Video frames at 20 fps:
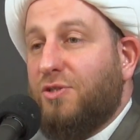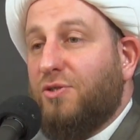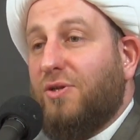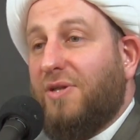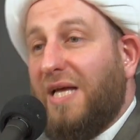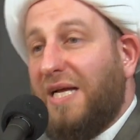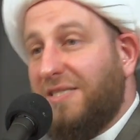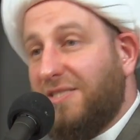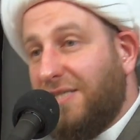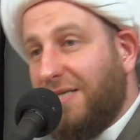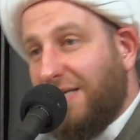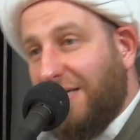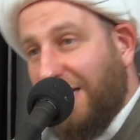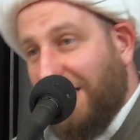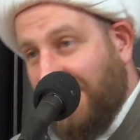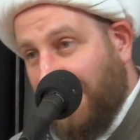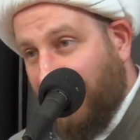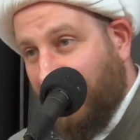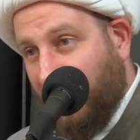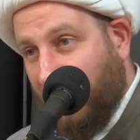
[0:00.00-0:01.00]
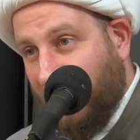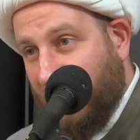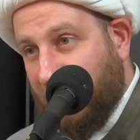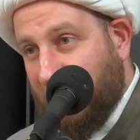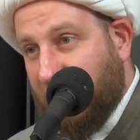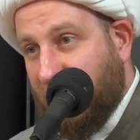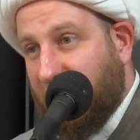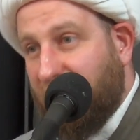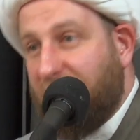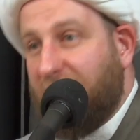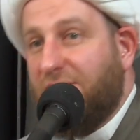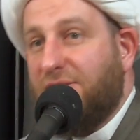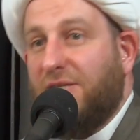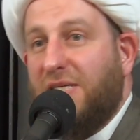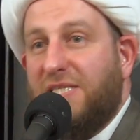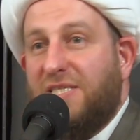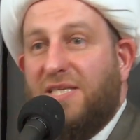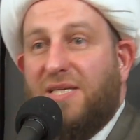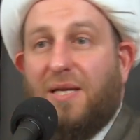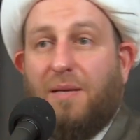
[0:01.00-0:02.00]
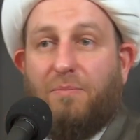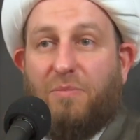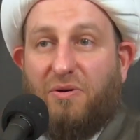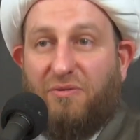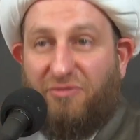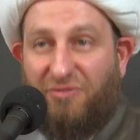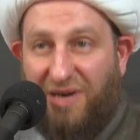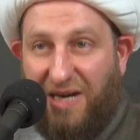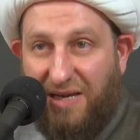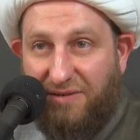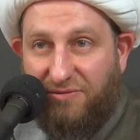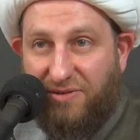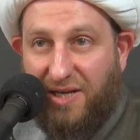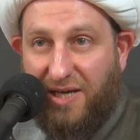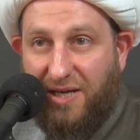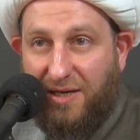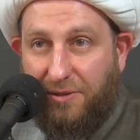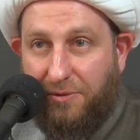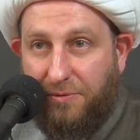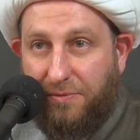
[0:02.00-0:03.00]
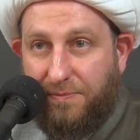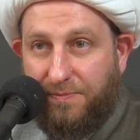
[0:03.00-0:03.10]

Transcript: So that's another reason. This is reason number 5 now.